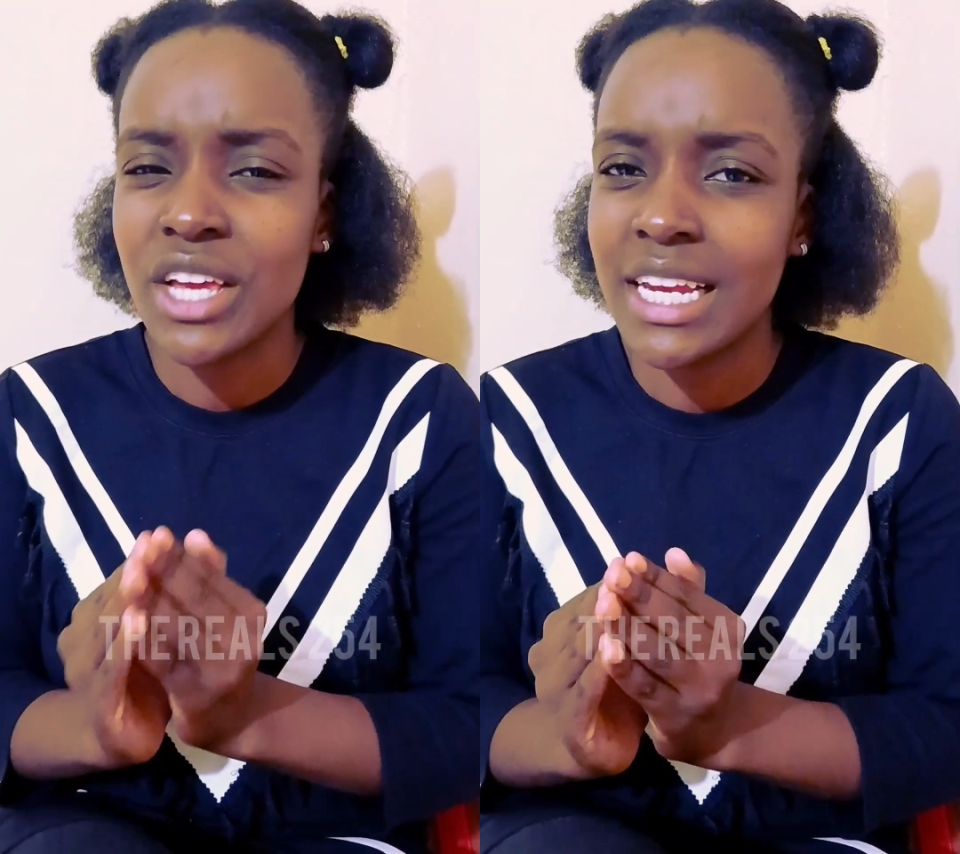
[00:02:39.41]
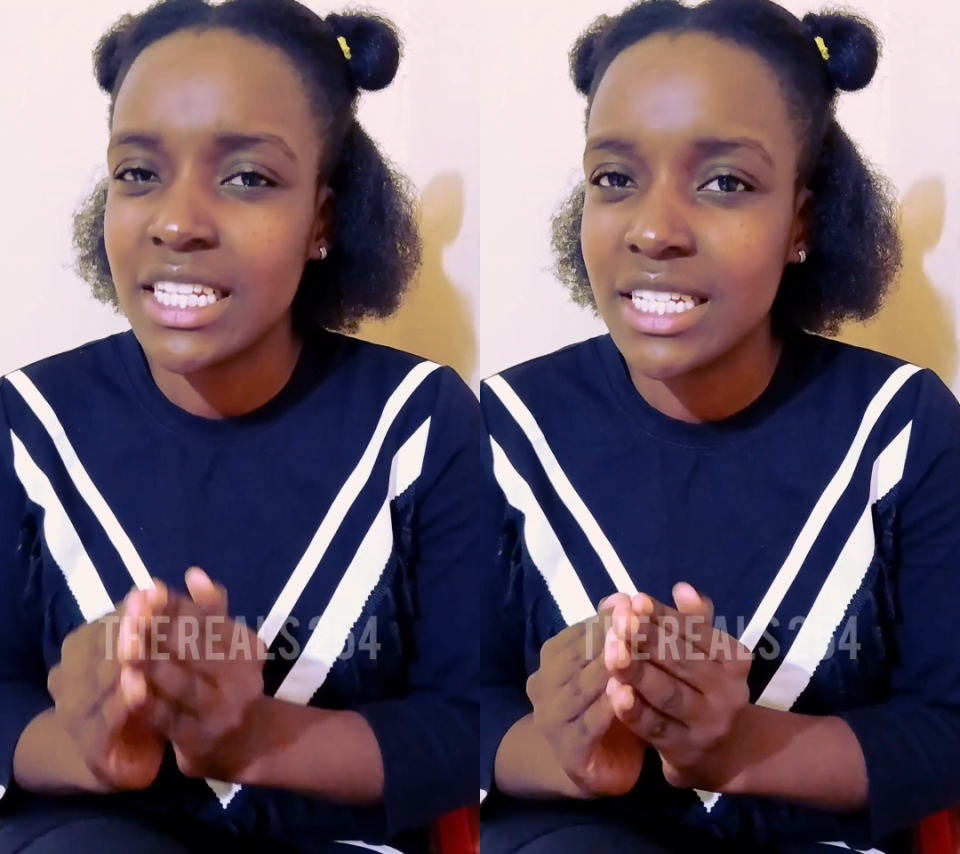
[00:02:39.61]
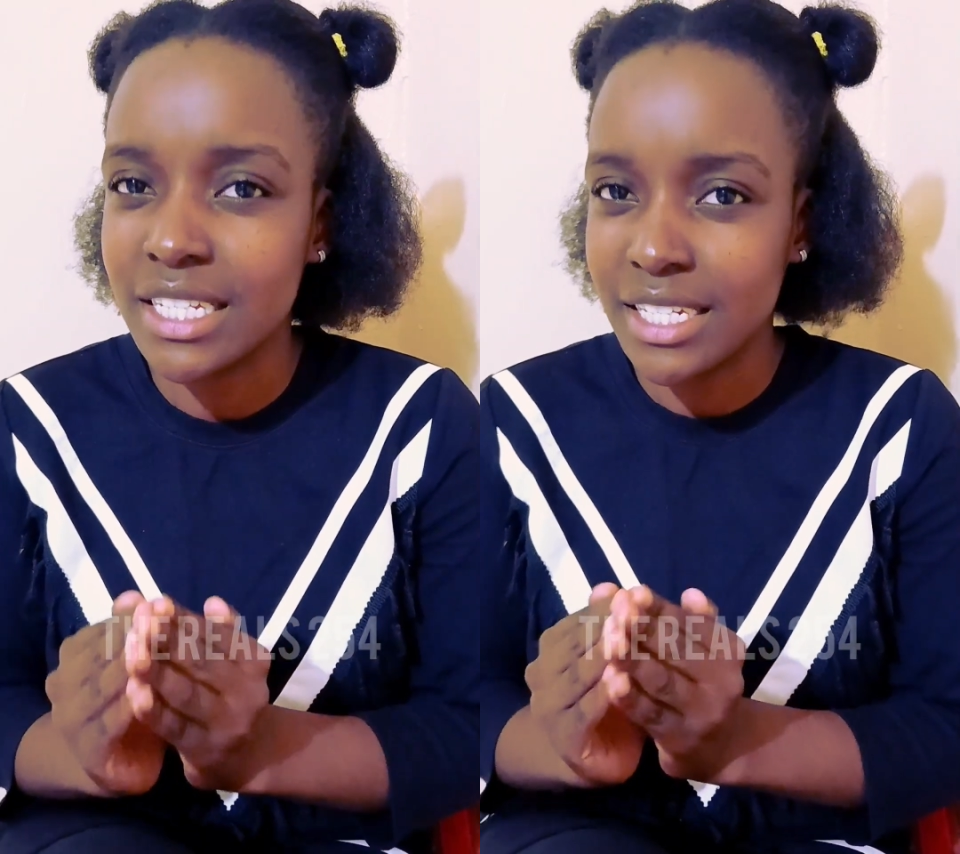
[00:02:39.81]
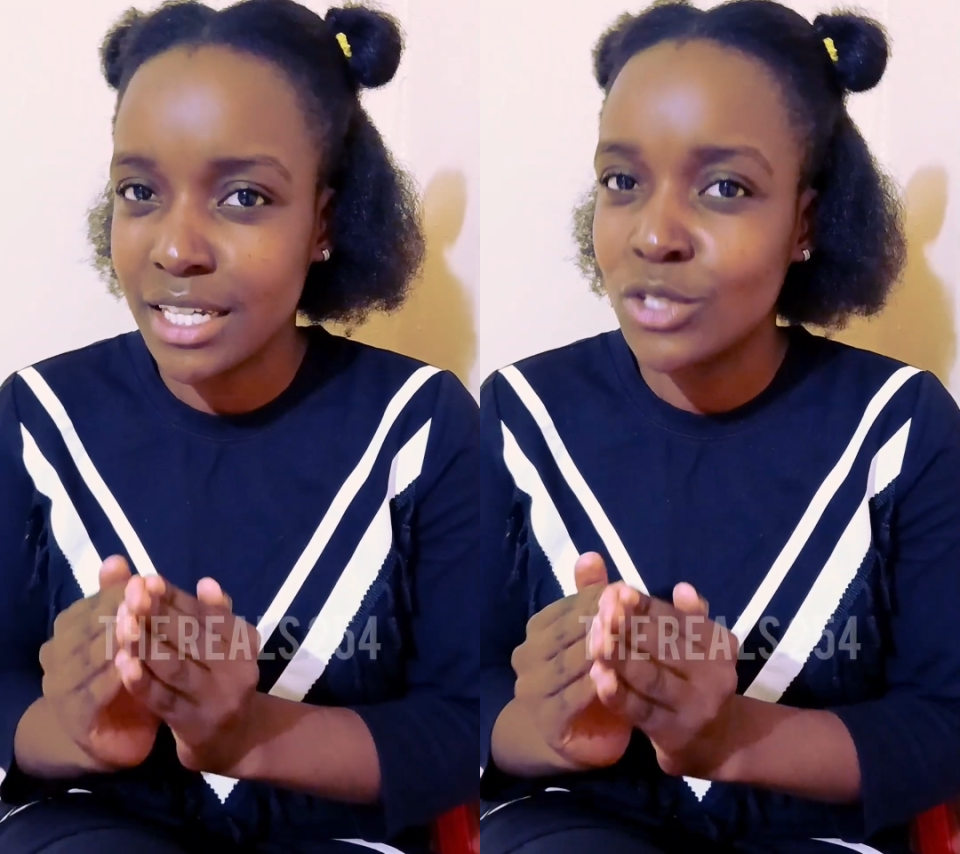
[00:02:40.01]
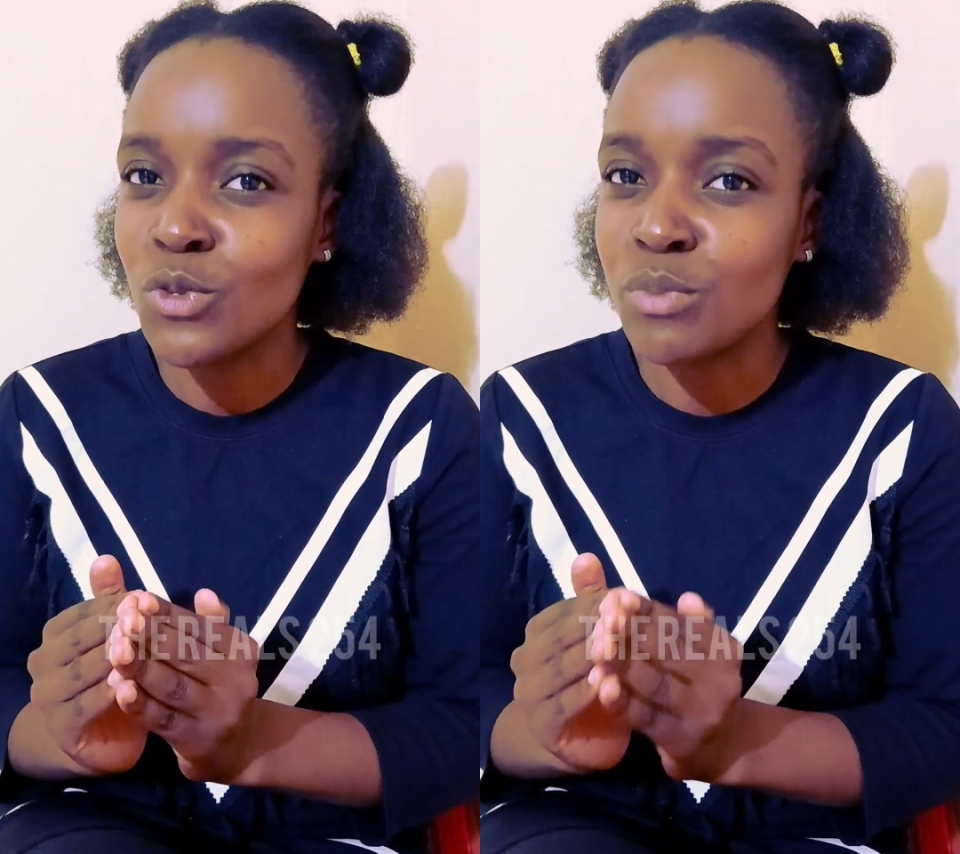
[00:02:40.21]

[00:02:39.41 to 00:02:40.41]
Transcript: energy it takes to